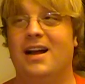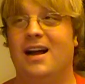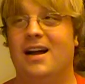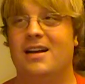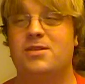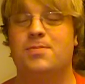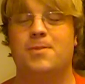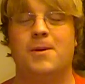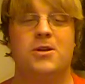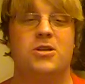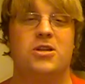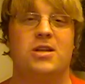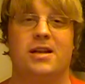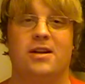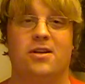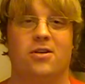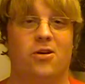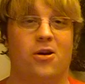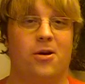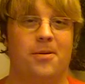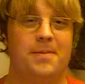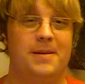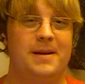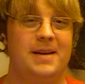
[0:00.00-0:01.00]
especially in
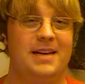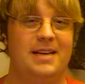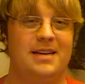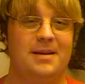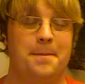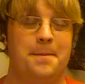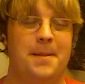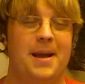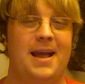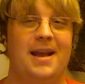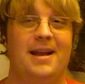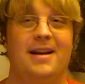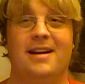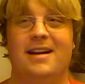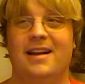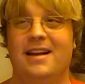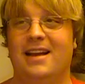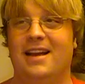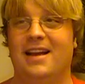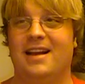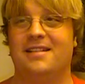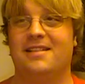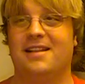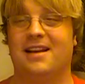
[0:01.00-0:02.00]
your opening debate
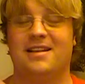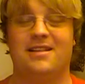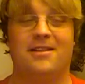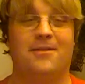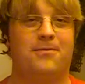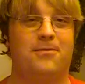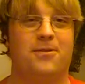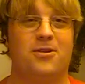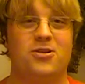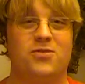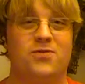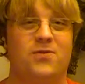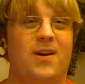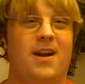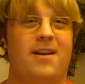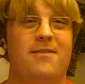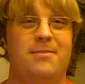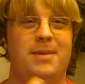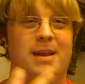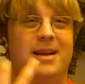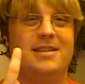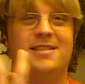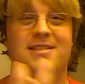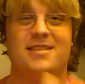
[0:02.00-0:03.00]
in like the first
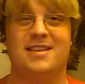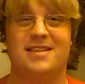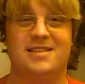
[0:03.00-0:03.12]
5 minutes.